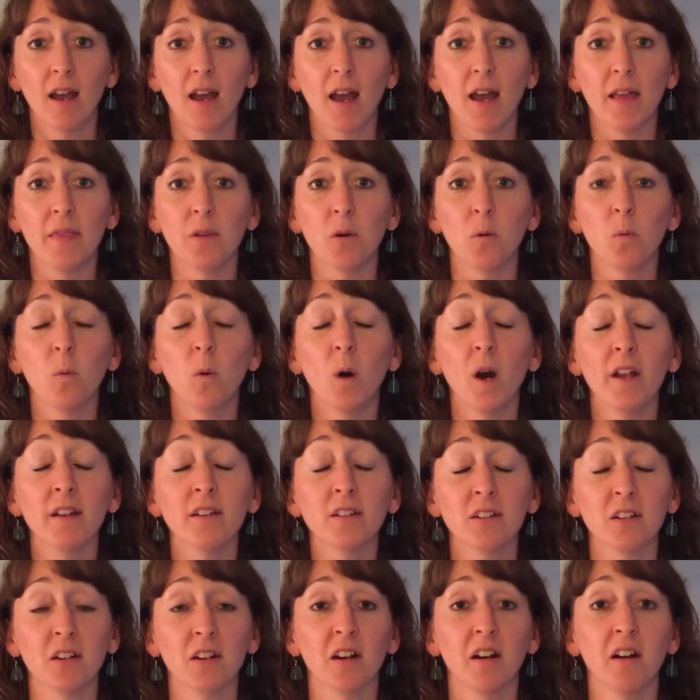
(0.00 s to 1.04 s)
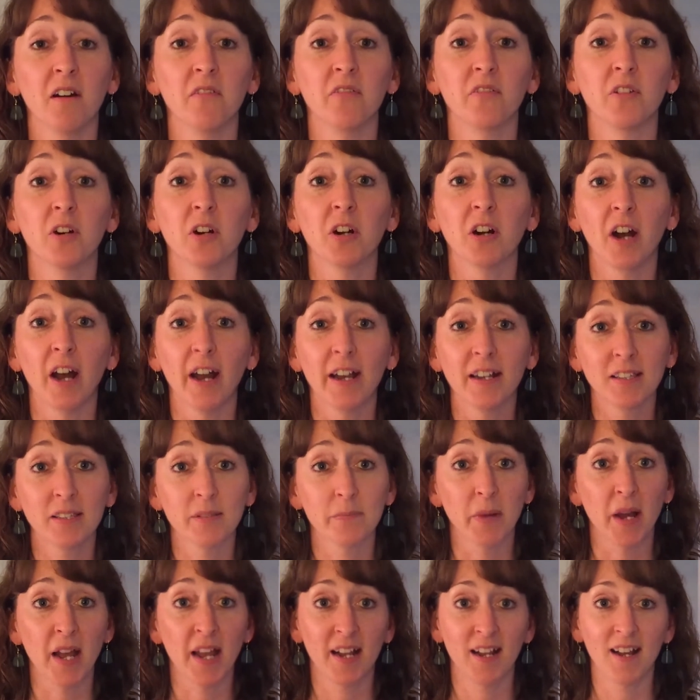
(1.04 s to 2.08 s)
And the wonder of Christ
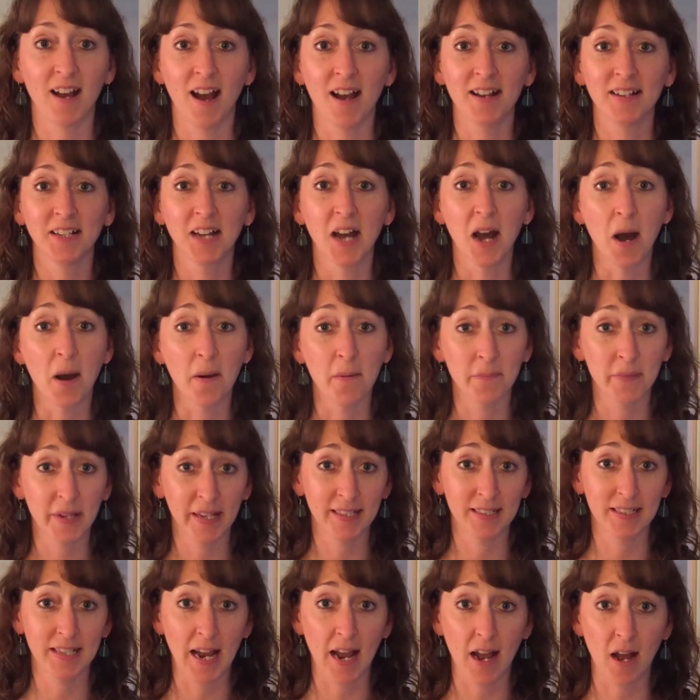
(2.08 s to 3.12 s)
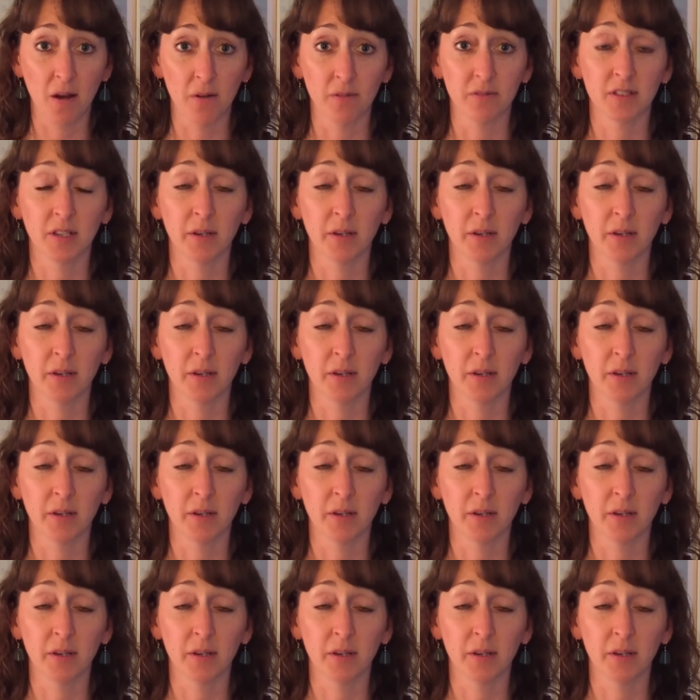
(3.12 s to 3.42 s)
my God coming down